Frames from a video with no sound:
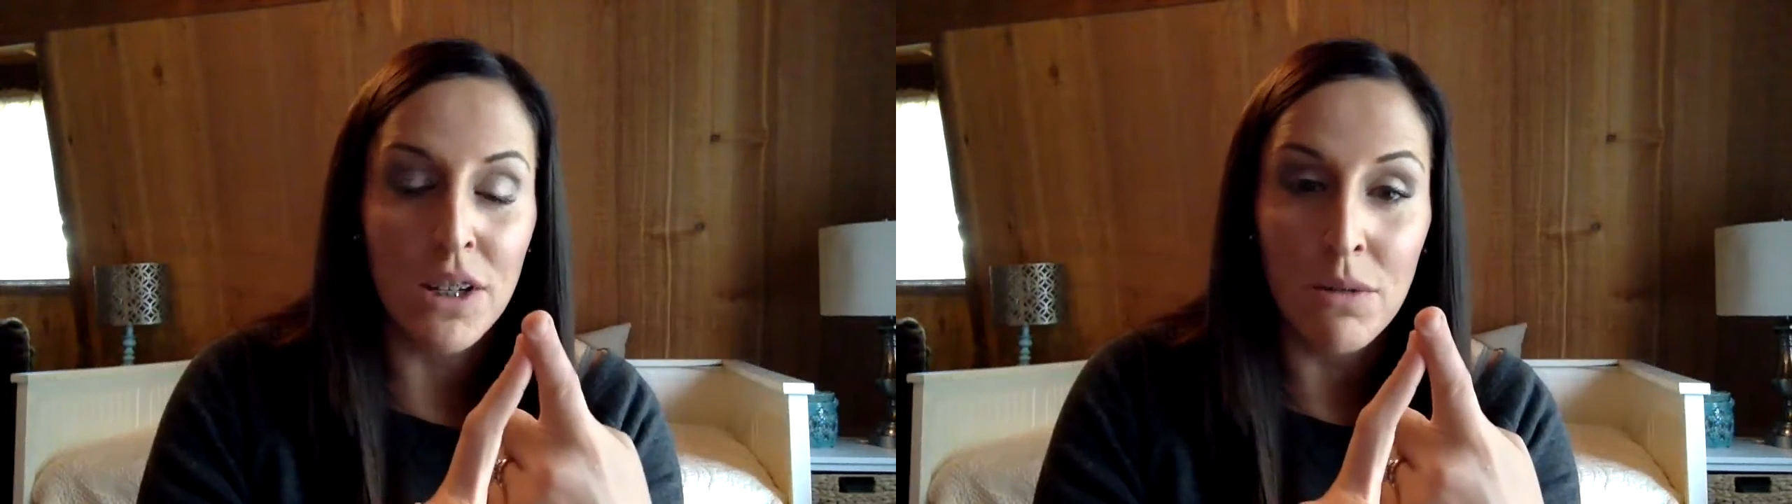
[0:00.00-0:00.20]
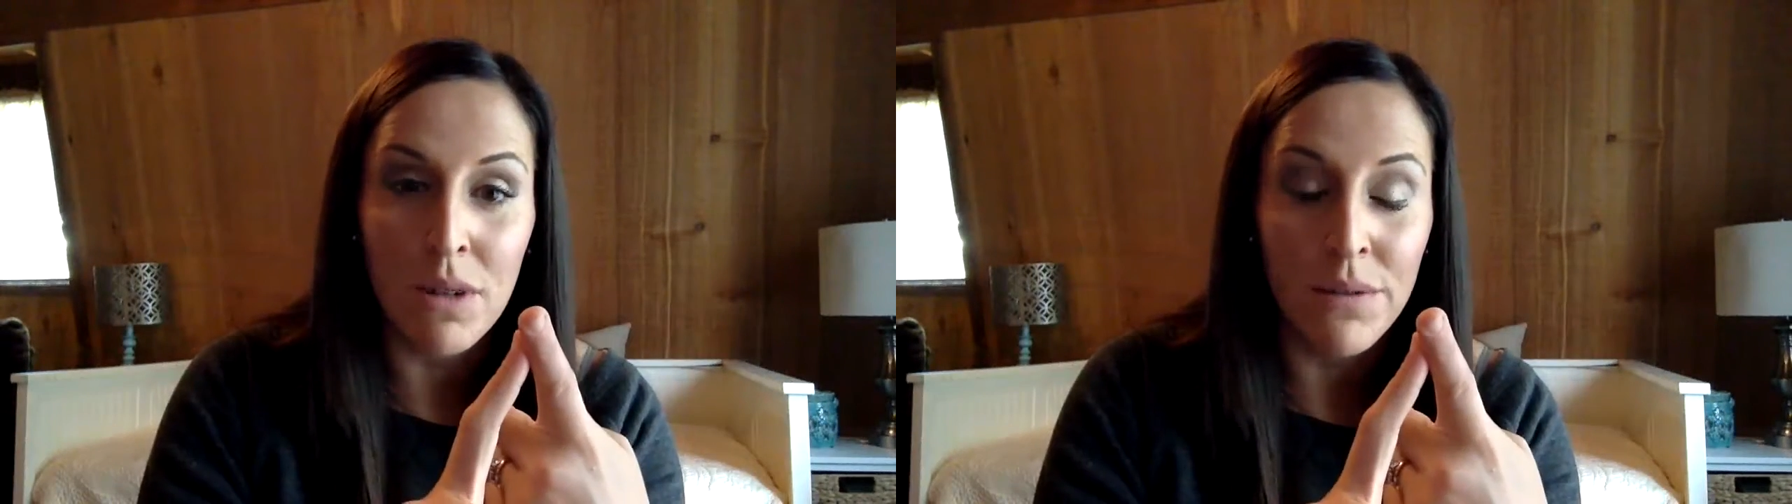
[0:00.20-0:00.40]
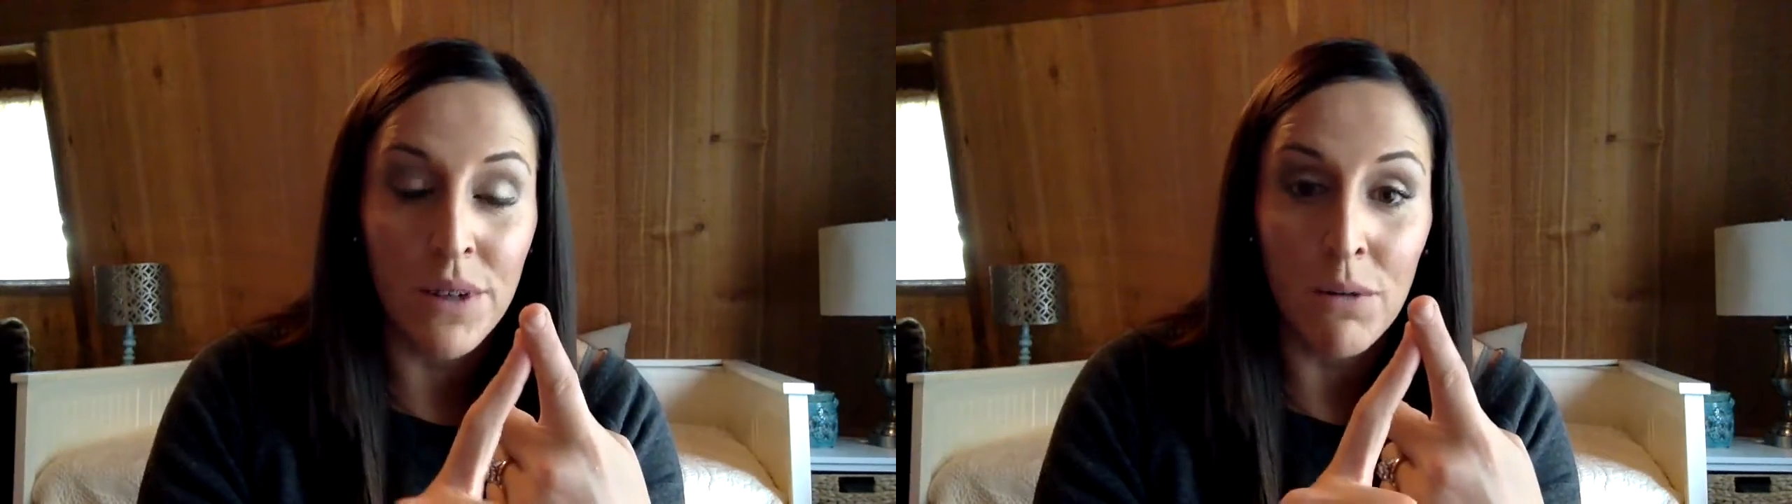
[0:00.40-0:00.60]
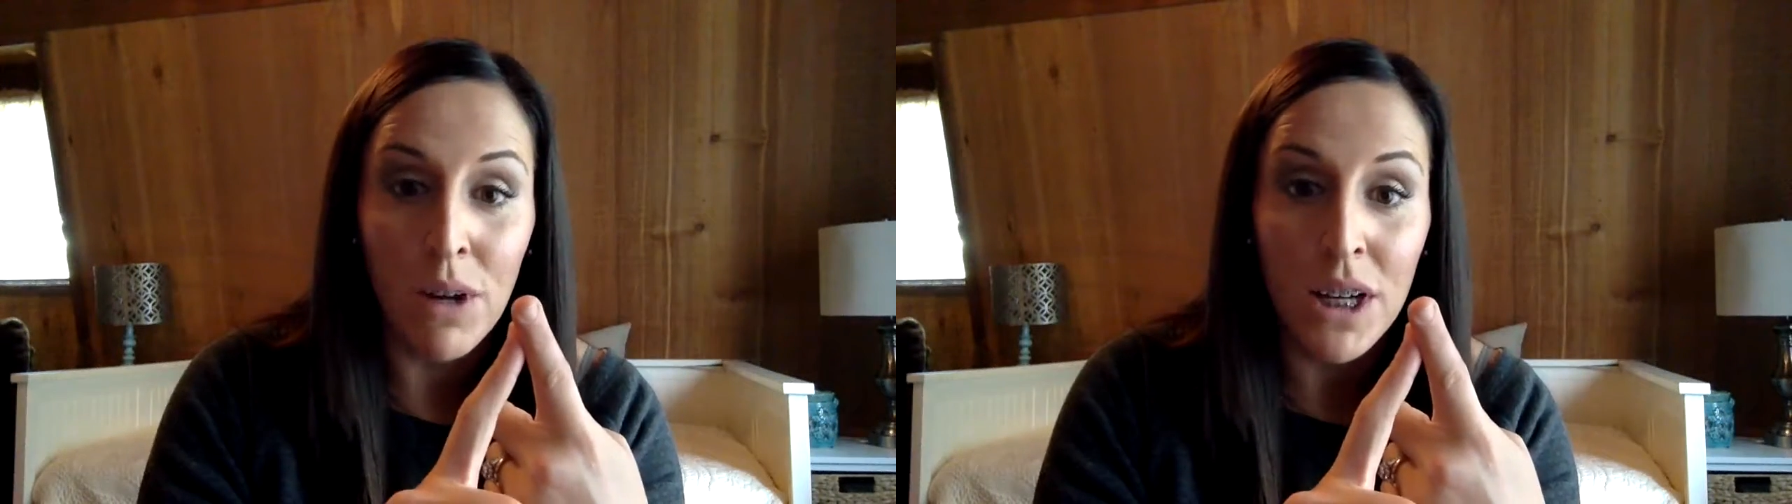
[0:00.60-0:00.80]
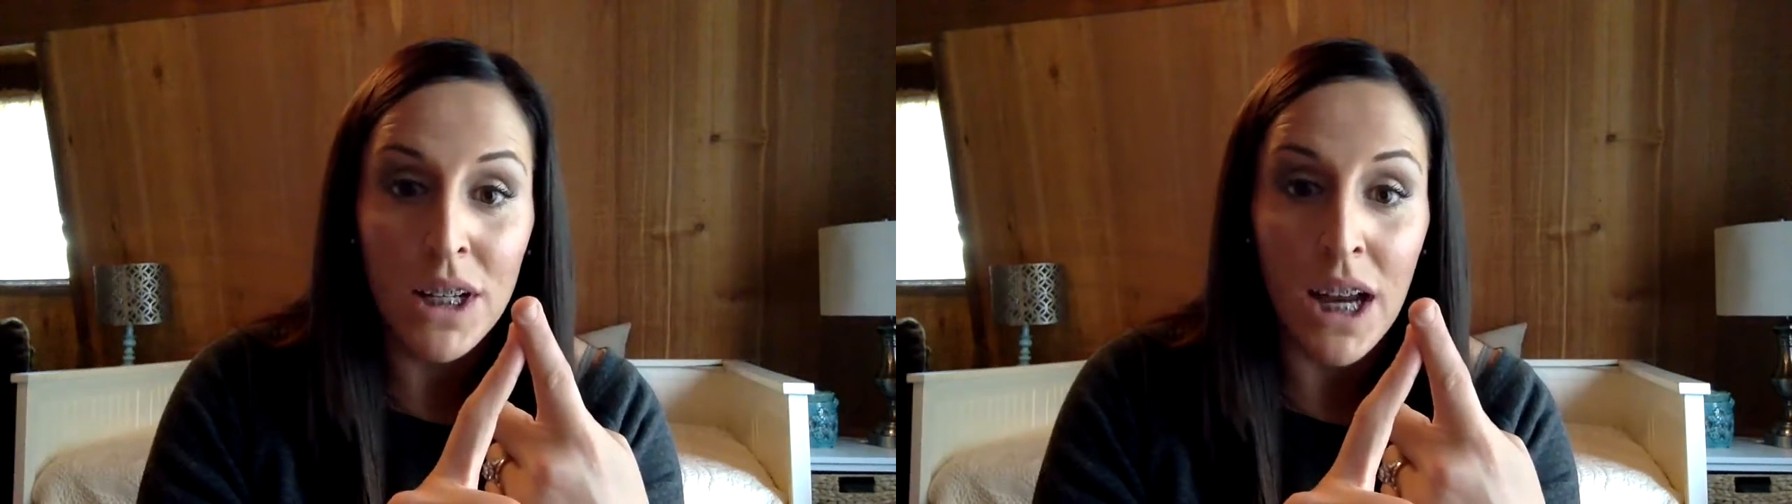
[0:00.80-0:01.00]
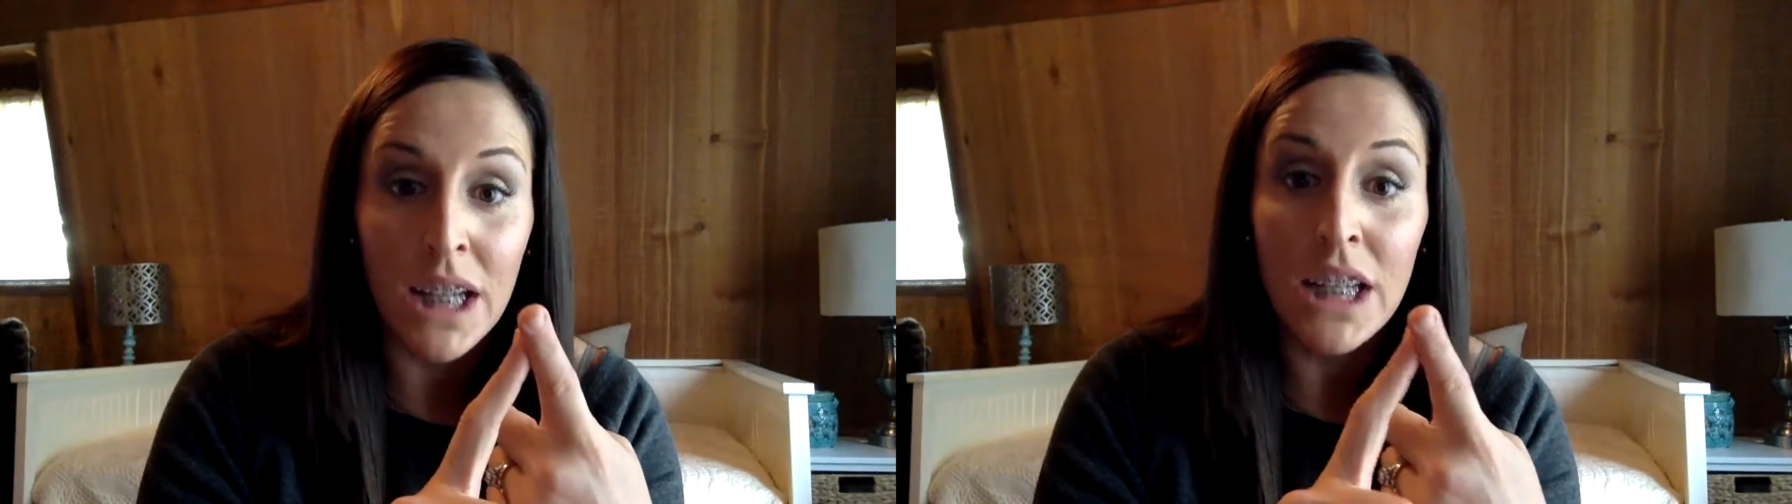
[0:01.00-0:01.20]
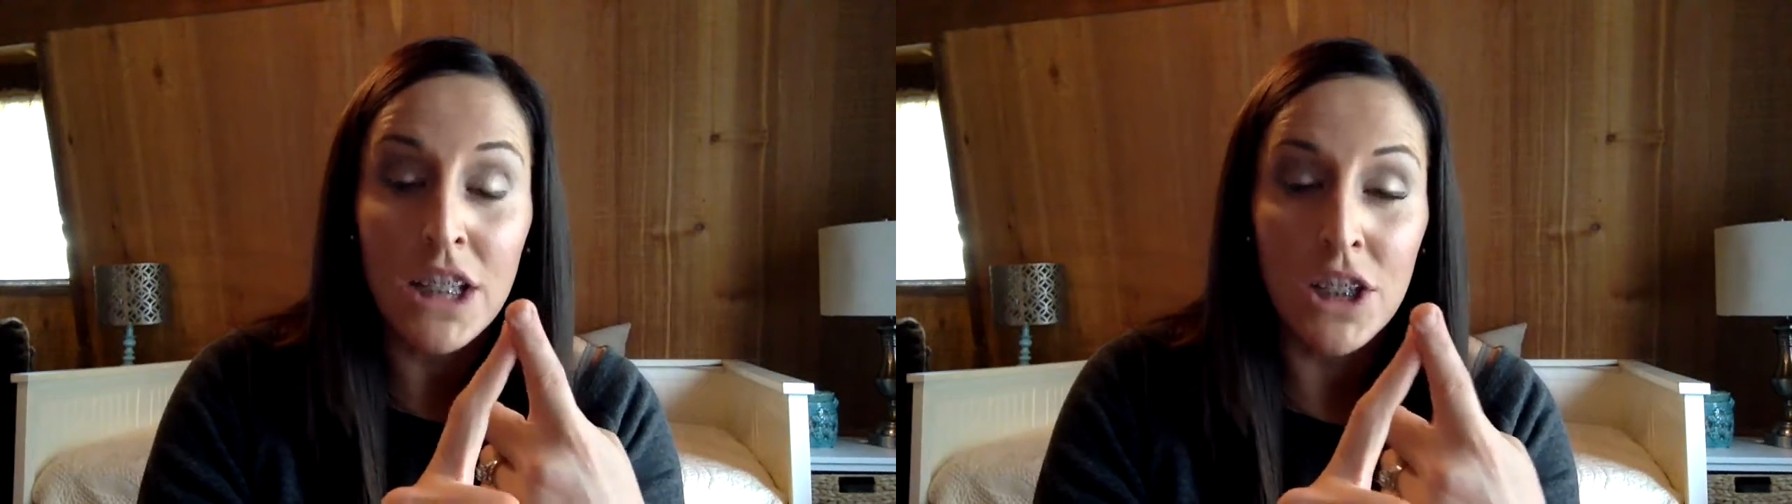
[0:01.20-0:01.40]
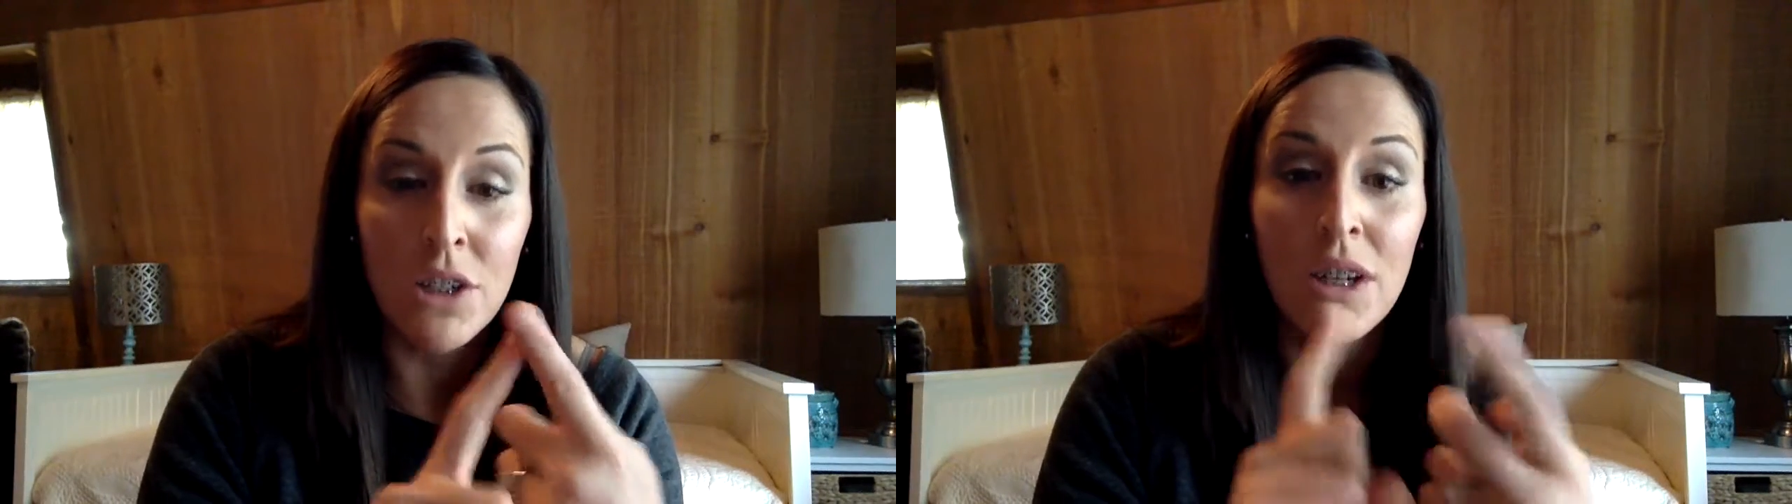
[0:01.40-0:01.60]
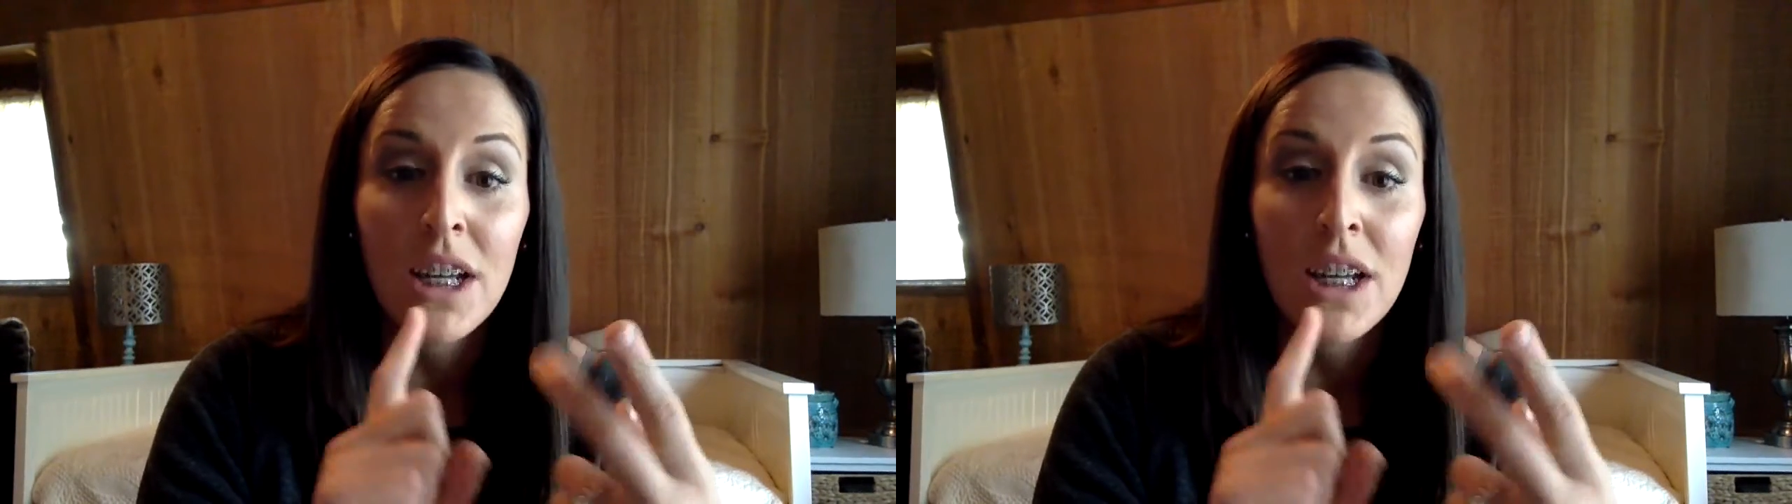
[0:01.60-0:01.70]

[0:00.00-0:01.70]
do whatever I want. I need to.